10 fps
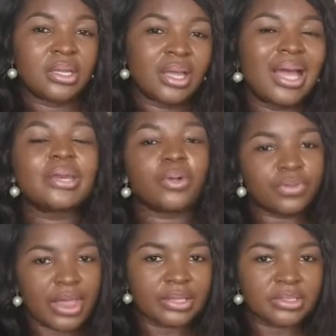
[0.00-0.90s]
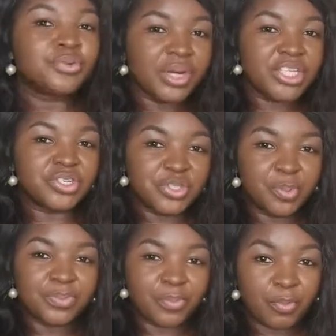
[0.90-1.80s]
and all that. The relationship
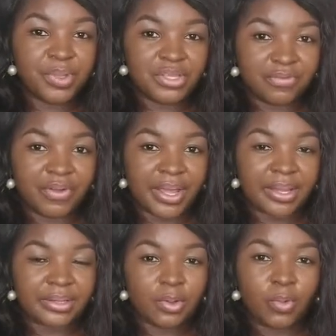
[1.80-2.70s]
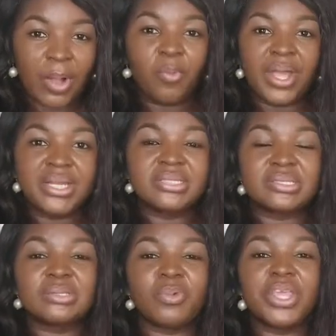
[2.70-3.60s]
will be defined. And
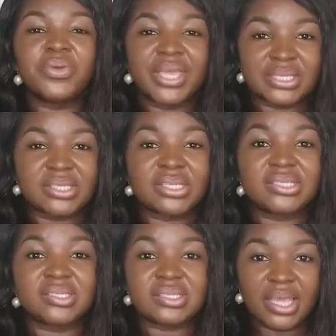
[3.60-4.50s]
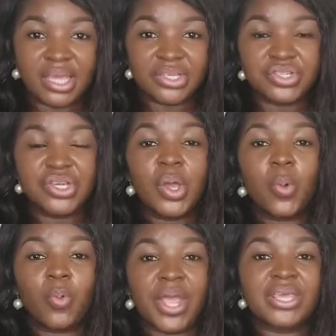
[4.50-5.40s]
when you get to the stage
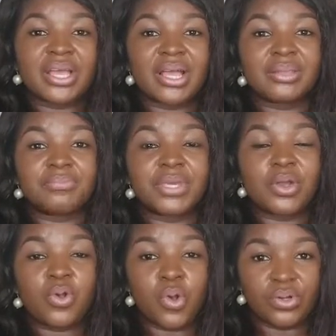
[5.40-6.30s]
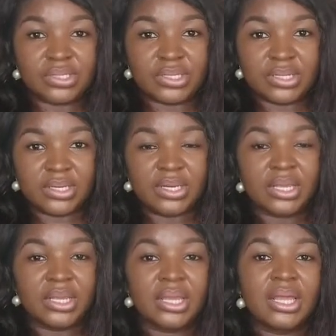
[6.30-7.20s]
where you can be courting,
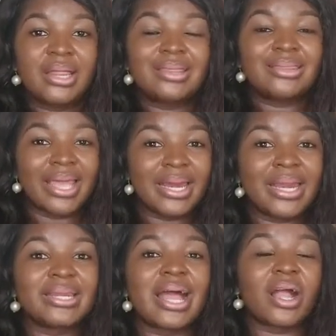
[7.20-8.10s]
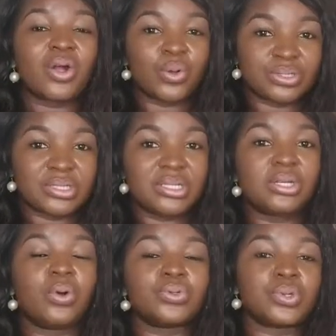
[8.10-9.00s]
then that courting
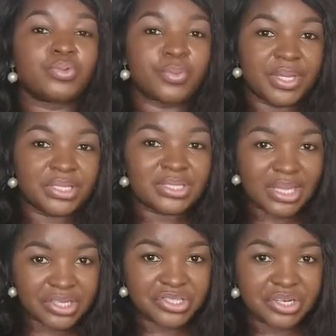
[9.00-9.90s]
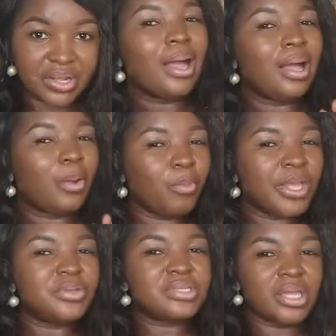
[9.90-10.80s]
also will be intentional. And when
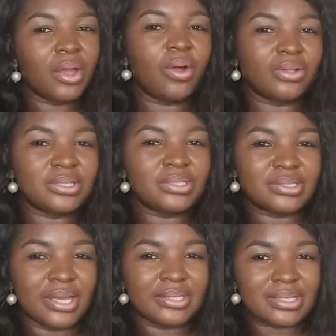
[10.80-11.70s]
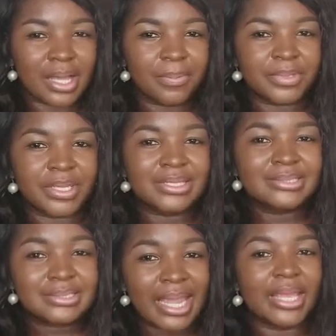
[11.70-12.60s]
you see all these signs happening,
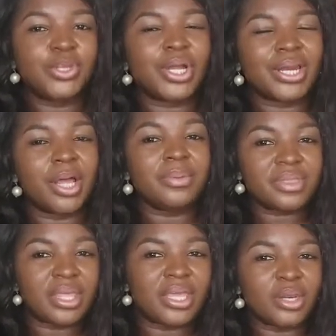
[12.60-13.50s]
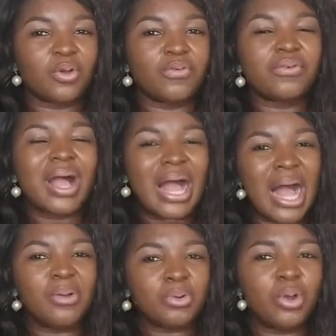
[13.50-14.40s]
then you cannot be thinking of
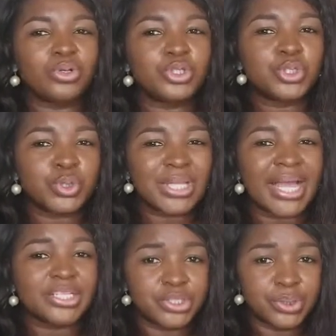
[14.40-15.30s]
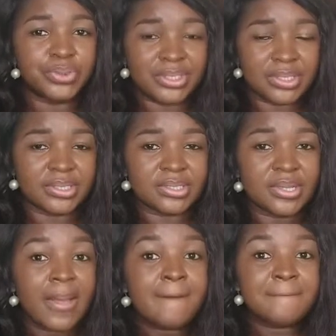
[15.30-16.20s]
how long should I do this
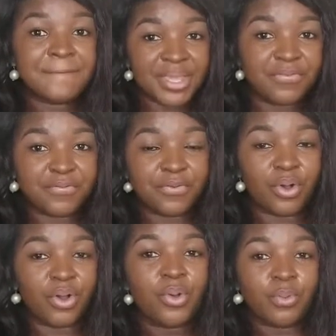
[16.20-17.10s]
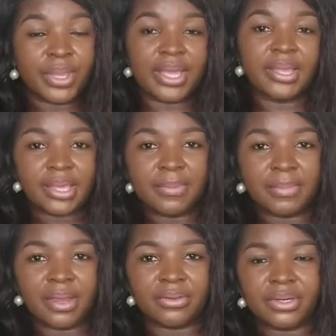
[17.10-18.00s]
before we can get
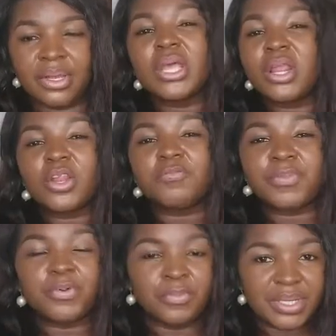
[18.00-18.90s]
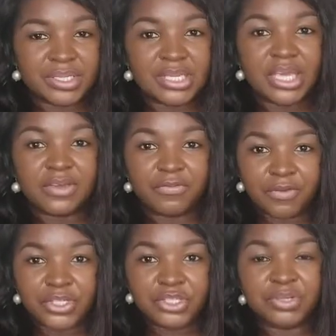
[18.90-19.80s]
married. A lot of people mistake
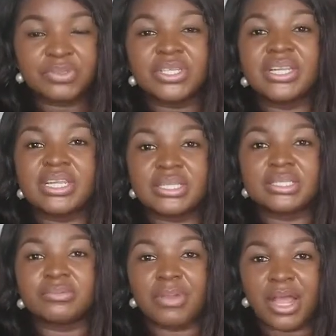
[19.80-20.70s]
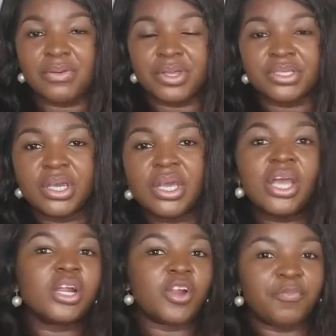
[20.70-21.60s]
friendship to lead to marriage. A
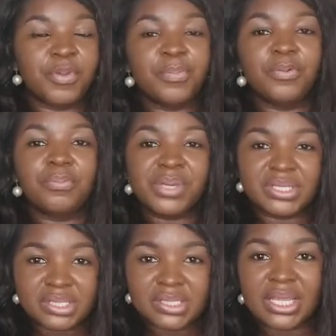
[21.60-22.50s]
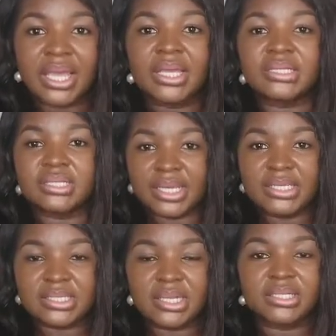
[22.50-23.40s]
lot of people mistake
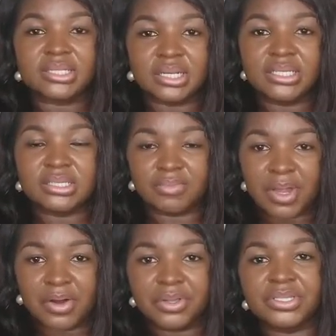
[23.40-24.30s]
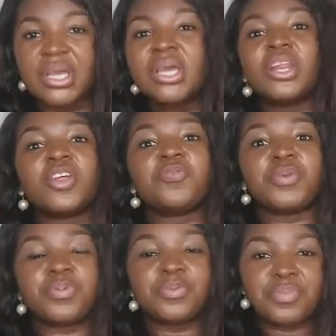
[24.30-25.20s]
dating to lead to marriage. A lot of
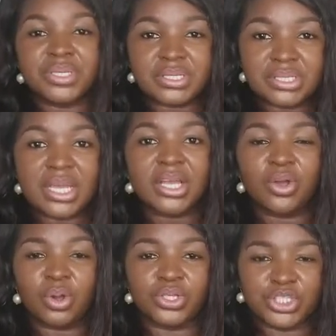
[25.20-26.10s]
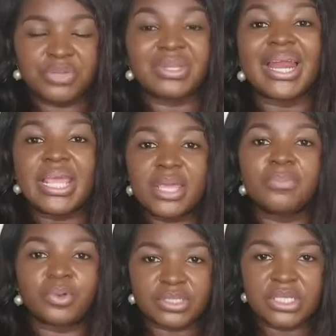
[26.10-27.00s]
people mistake courtship that it
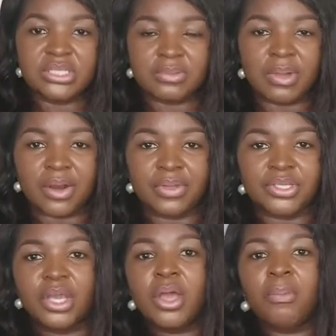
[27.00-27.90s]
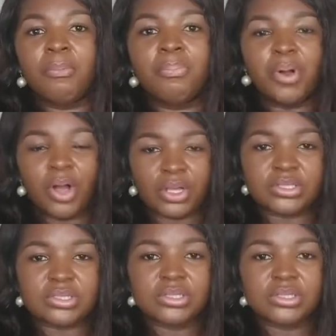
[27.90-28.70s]
must lead to marriage. But